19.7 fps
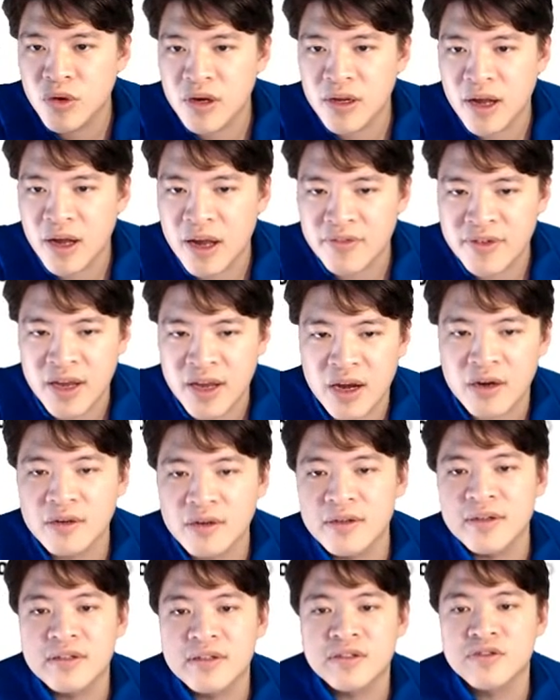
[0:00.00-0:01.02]
I've
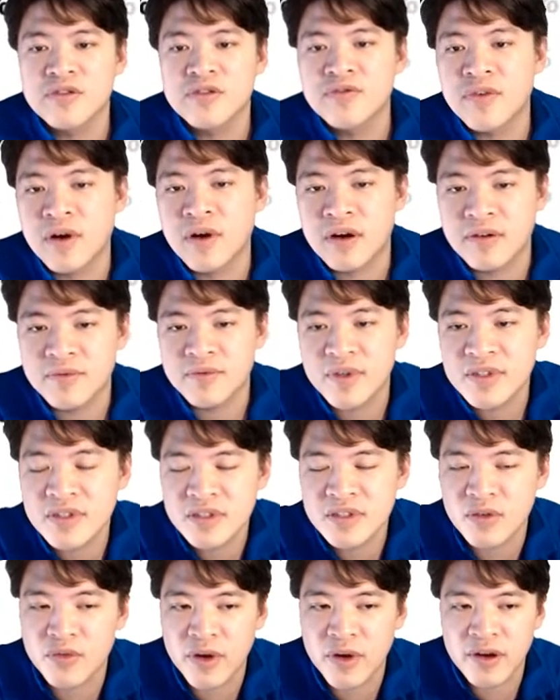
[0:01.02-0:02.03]
calculated so far. And this is a
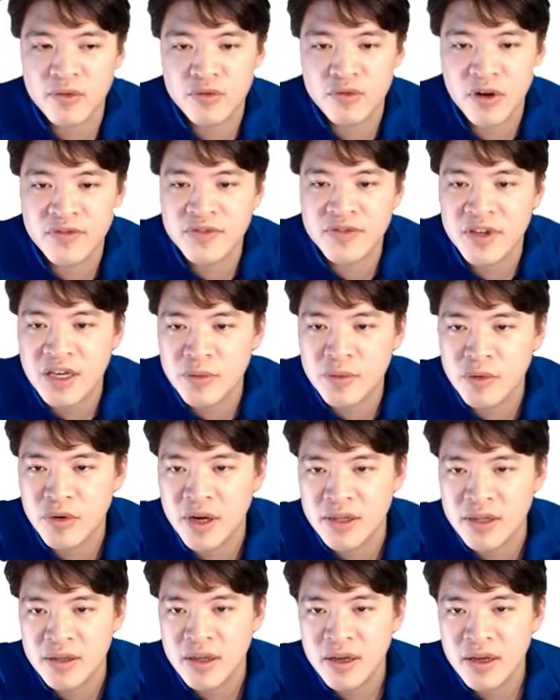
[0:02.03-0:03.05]
very rough table,
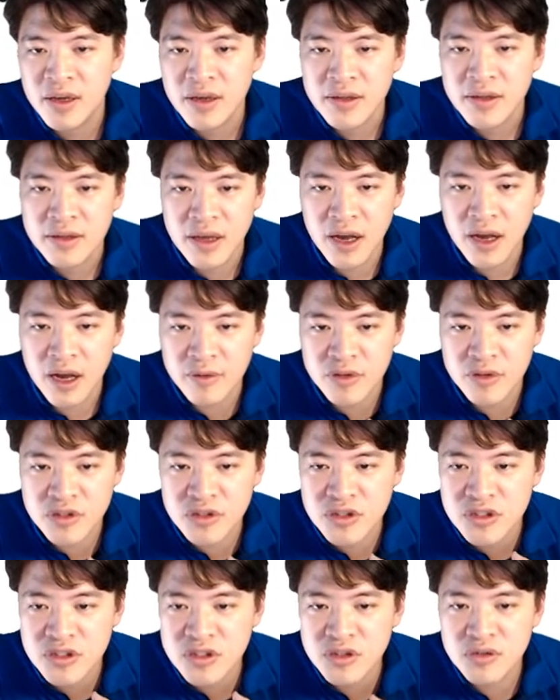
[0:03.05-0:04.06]
and you should
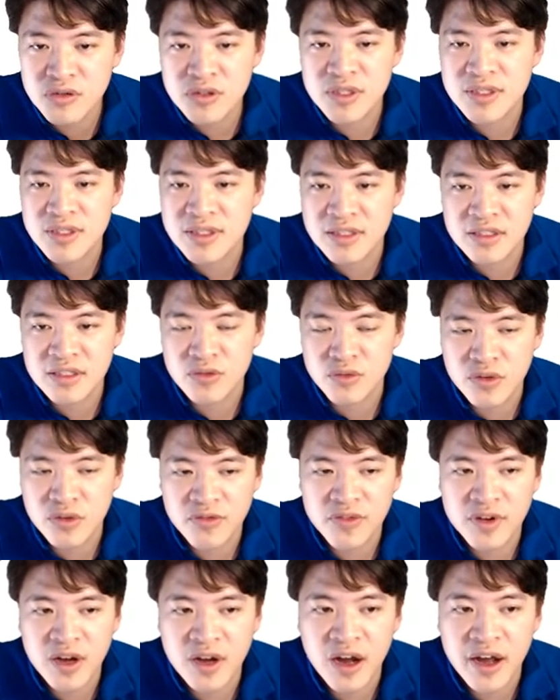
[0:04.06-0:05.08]
just use this as a rough
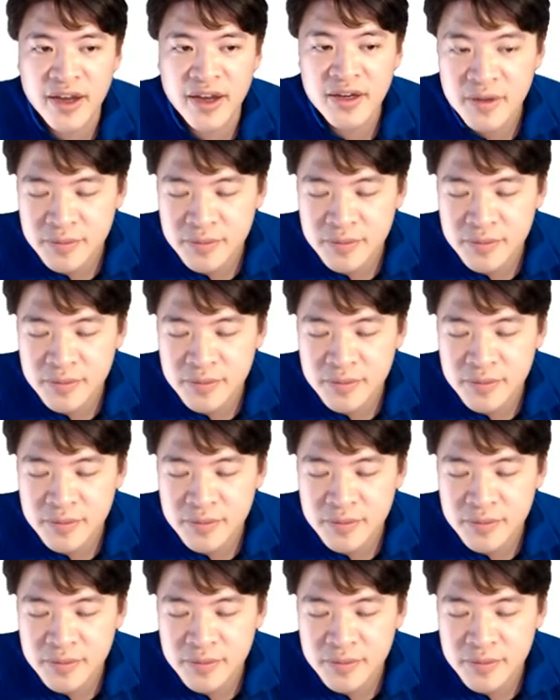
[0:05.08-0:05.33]
guide.